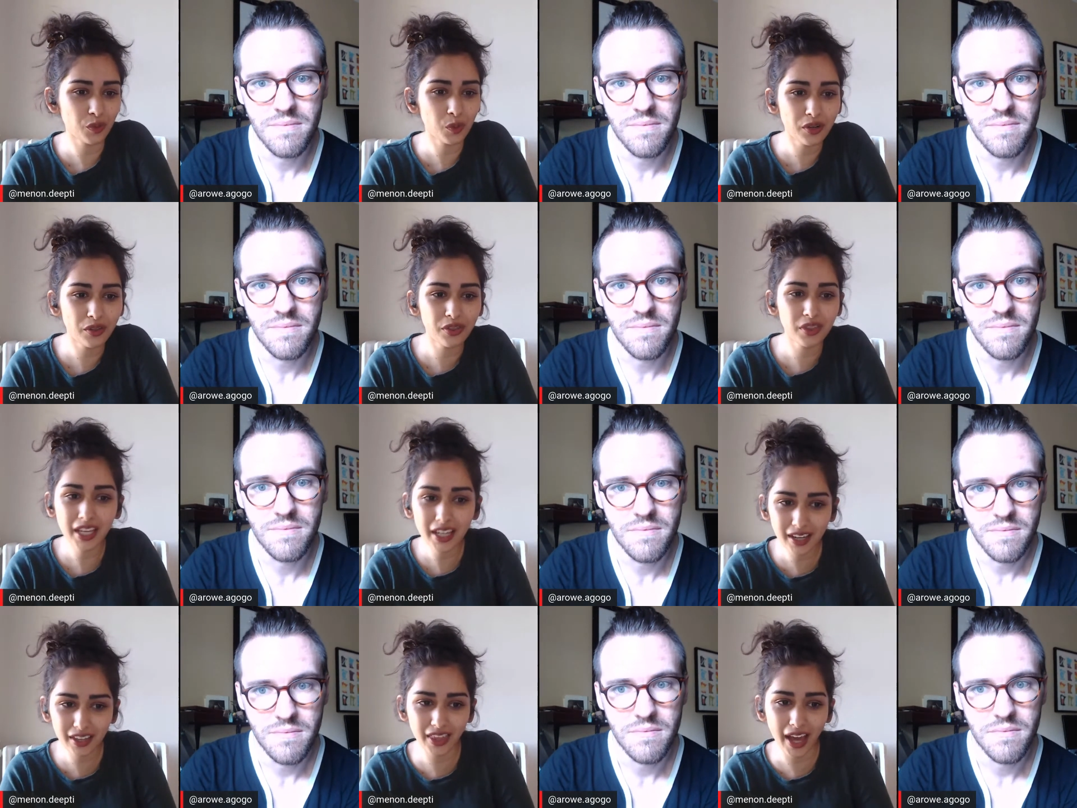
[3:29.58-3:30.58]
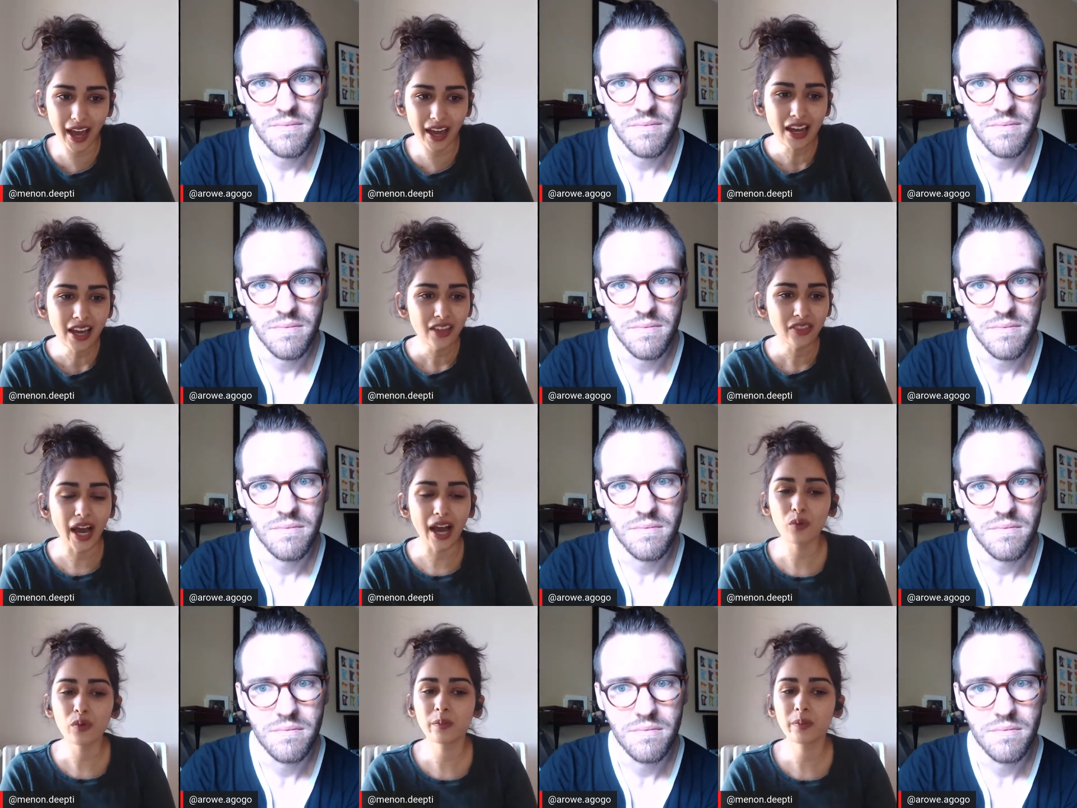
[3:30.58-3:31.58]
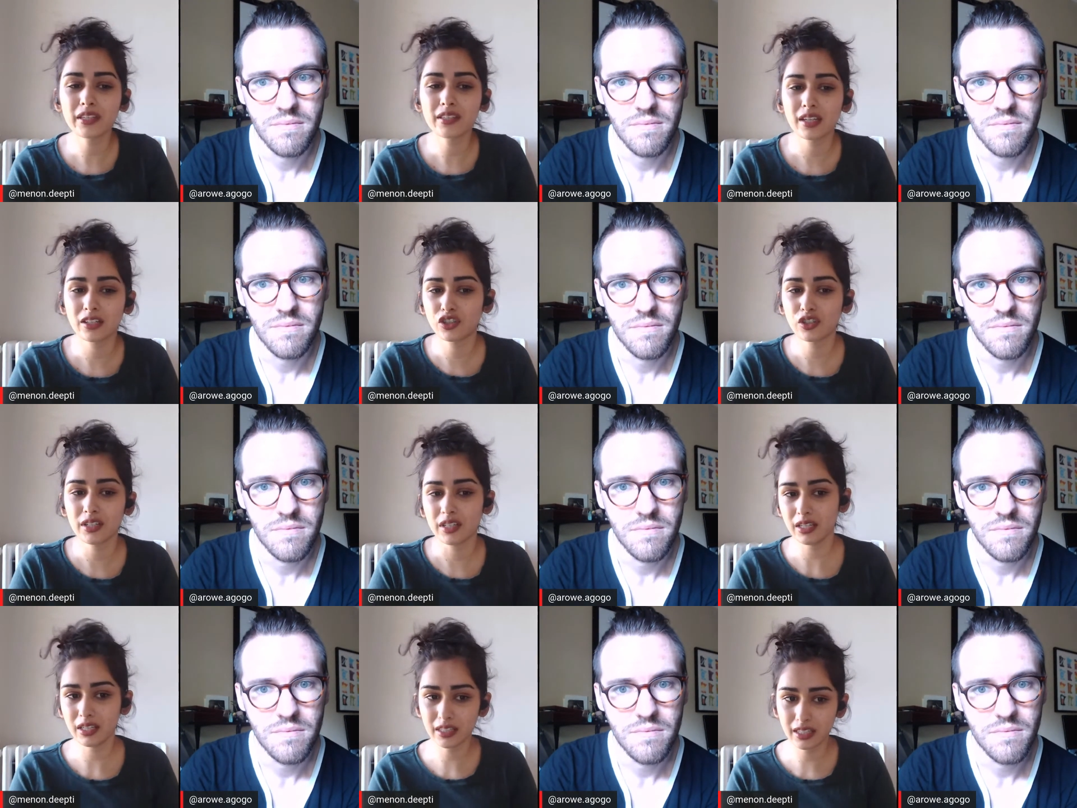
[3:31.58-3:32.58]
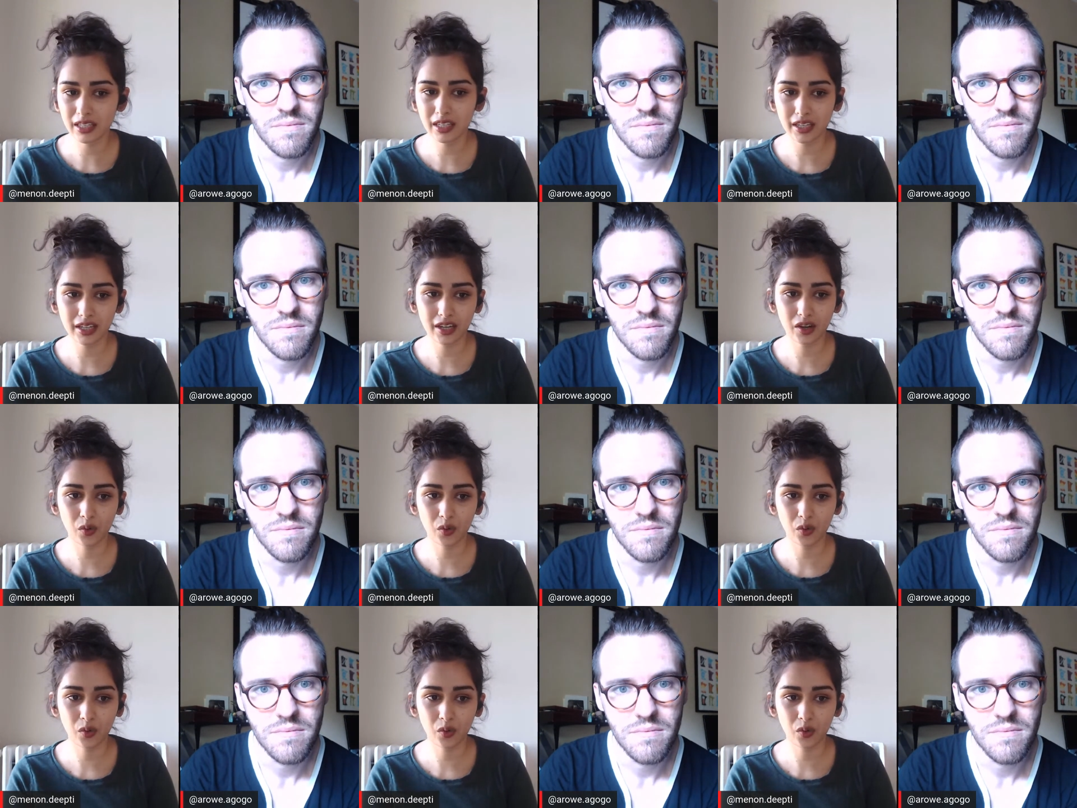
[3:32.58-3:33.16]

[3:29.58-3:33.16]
Speaker 1: would think that that would be such an easy